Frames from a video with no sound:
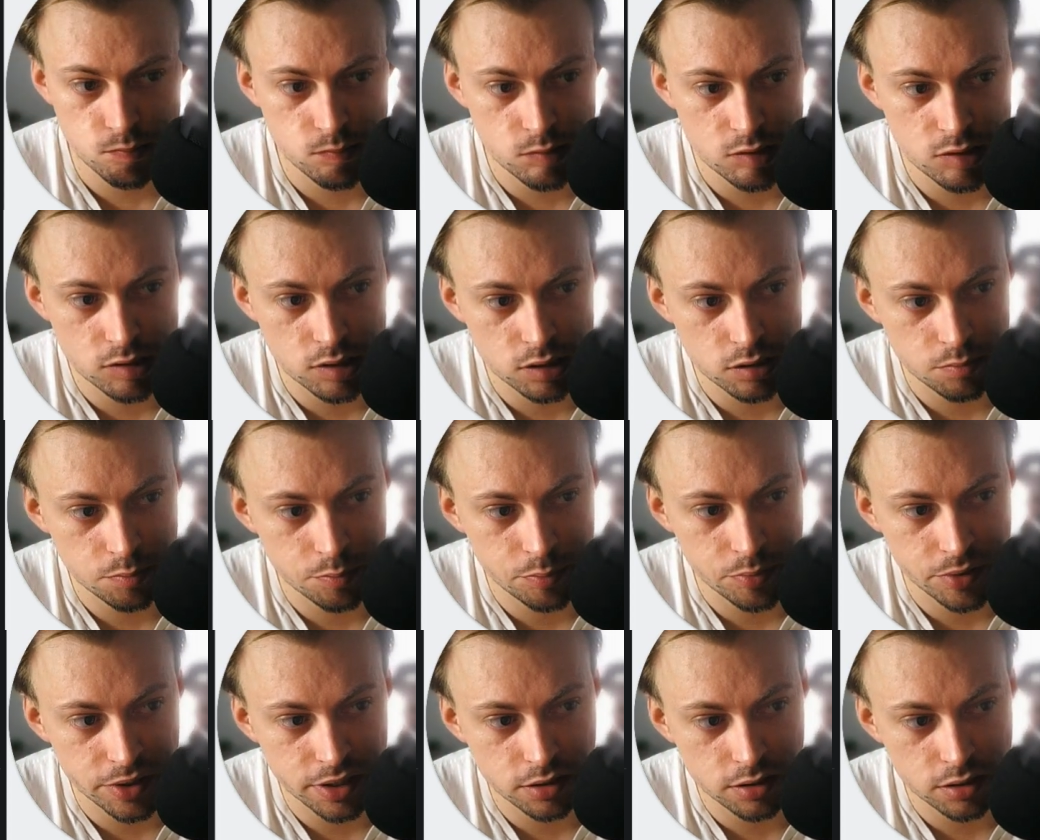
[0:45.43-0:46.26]
you can
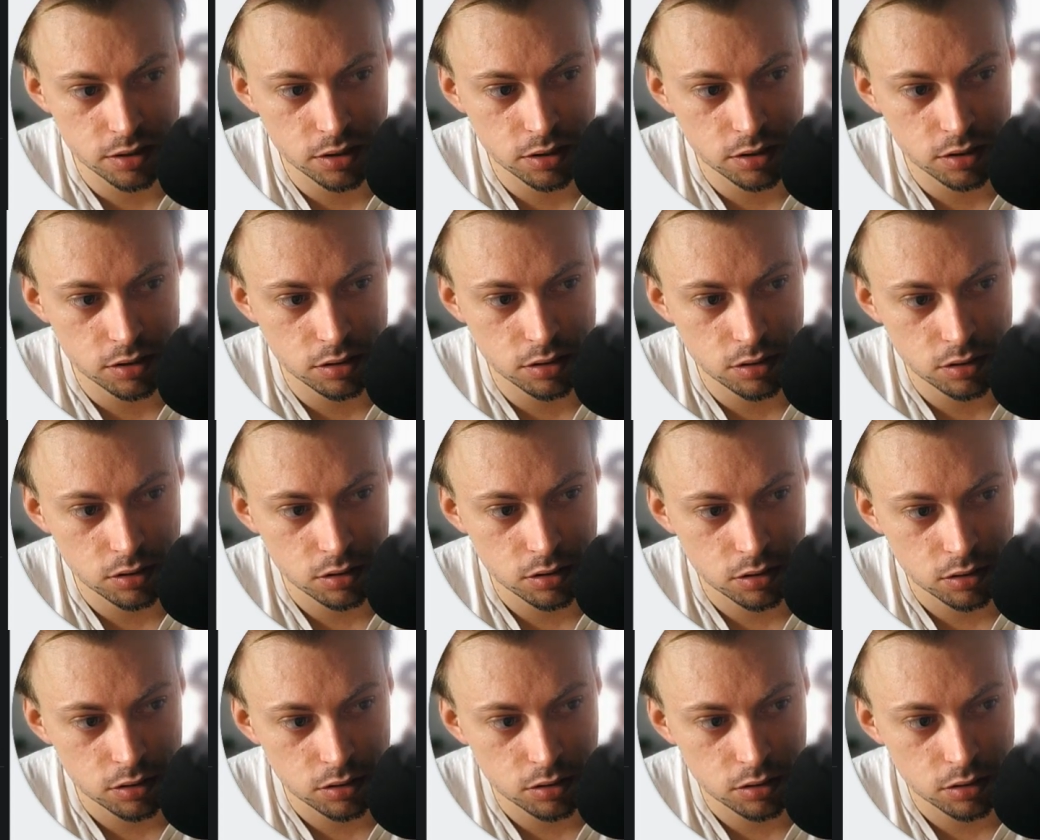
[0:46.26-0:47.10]
print it
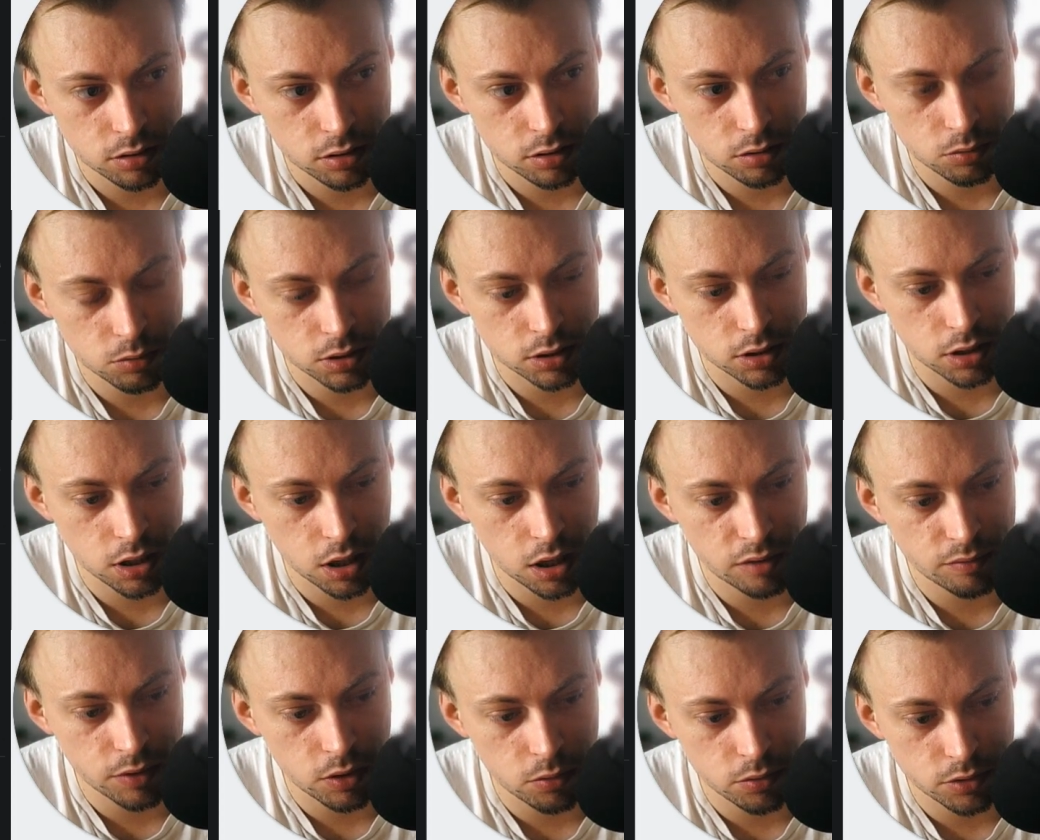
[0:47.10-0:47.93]
with
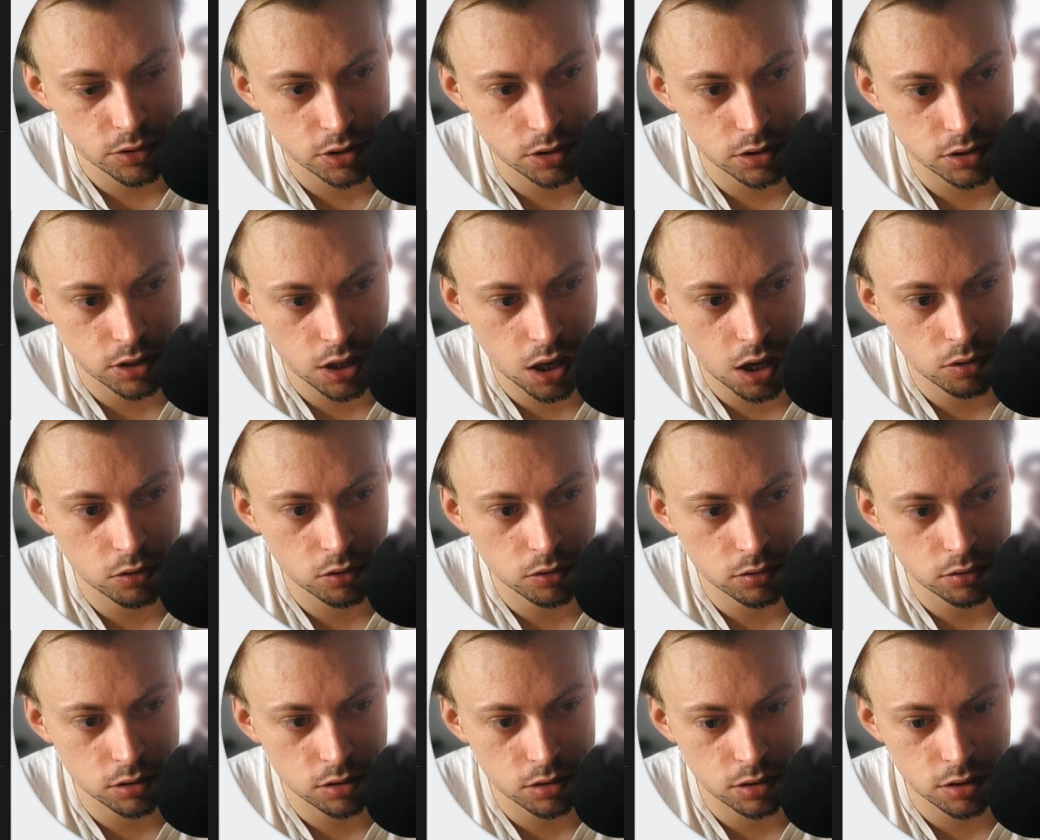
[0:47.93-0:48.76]
Canva or just
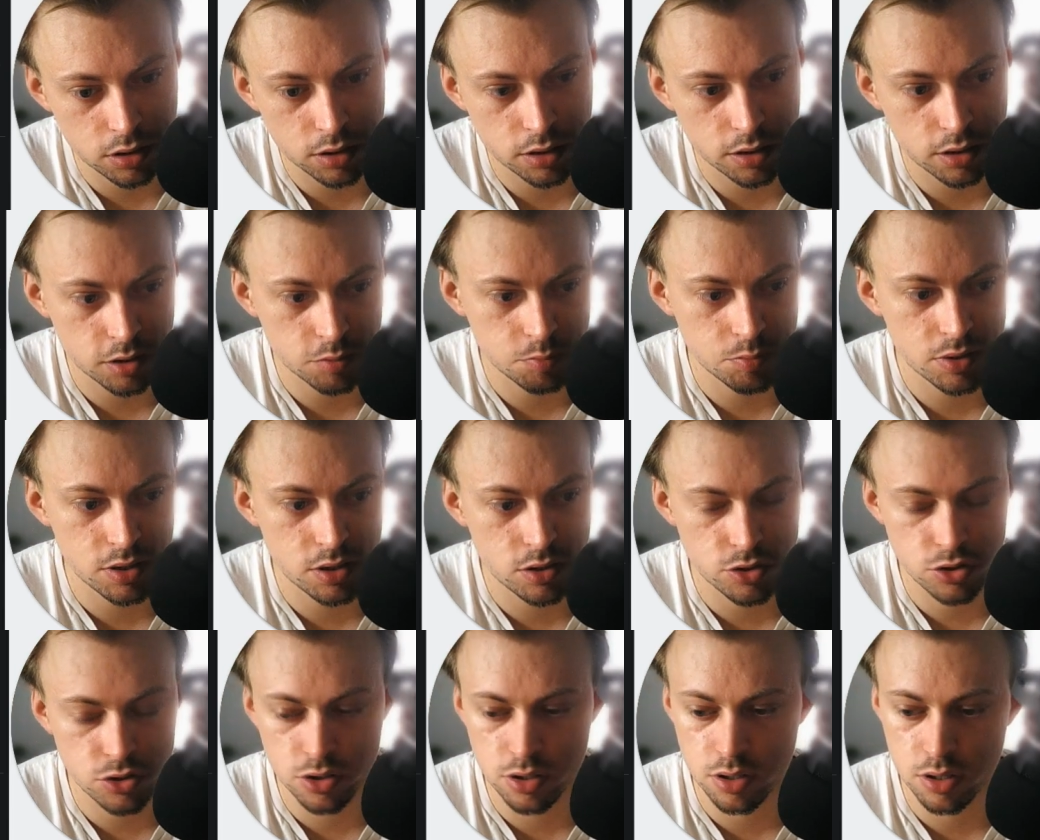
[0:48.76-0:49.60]
download the thing as
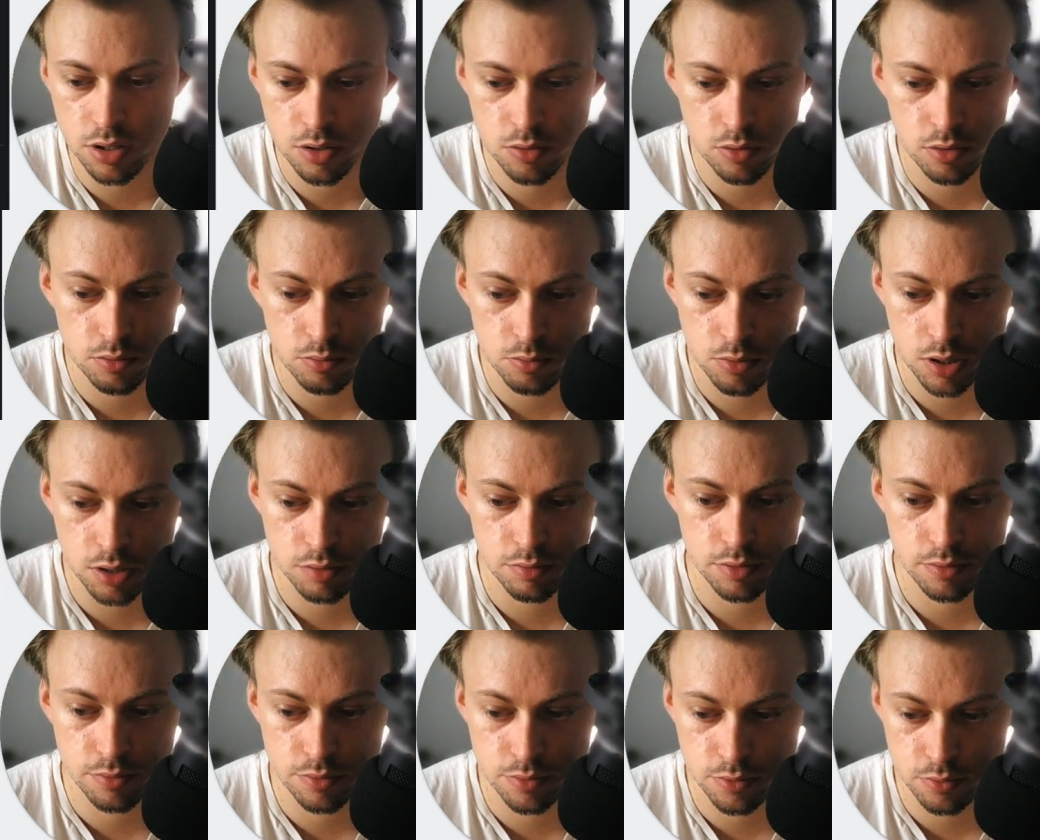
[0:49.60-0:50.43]
PNG or
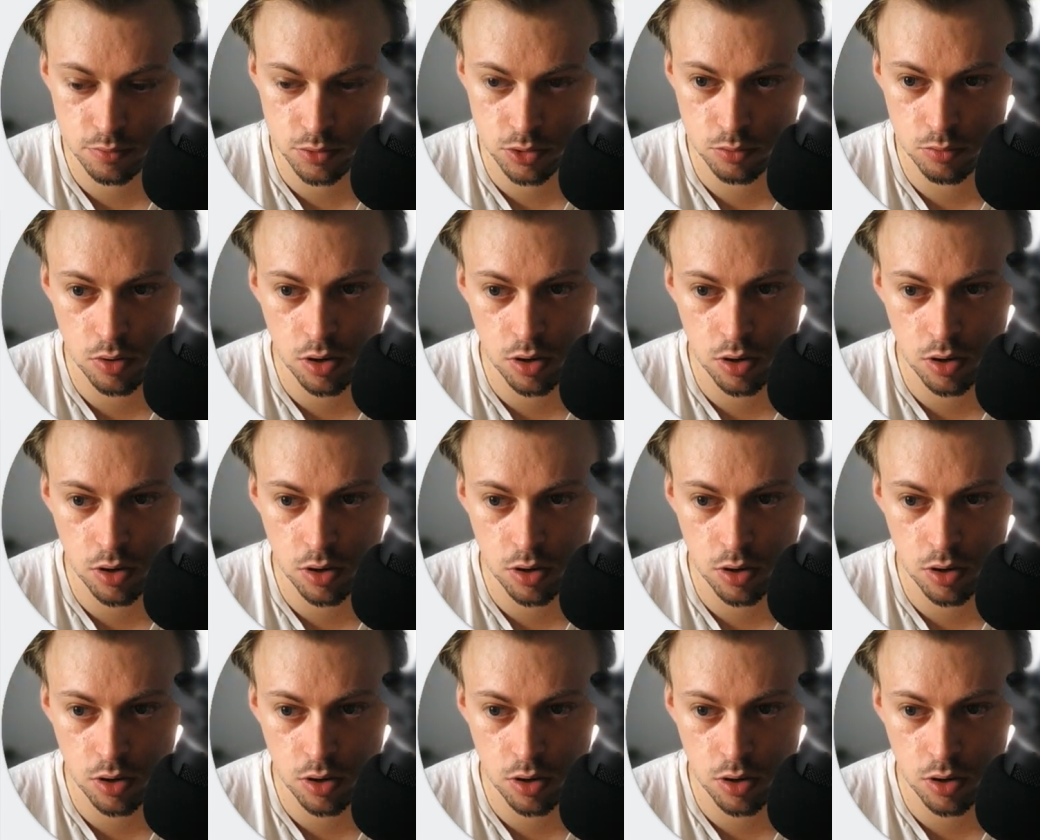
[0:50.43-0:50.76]
whatever you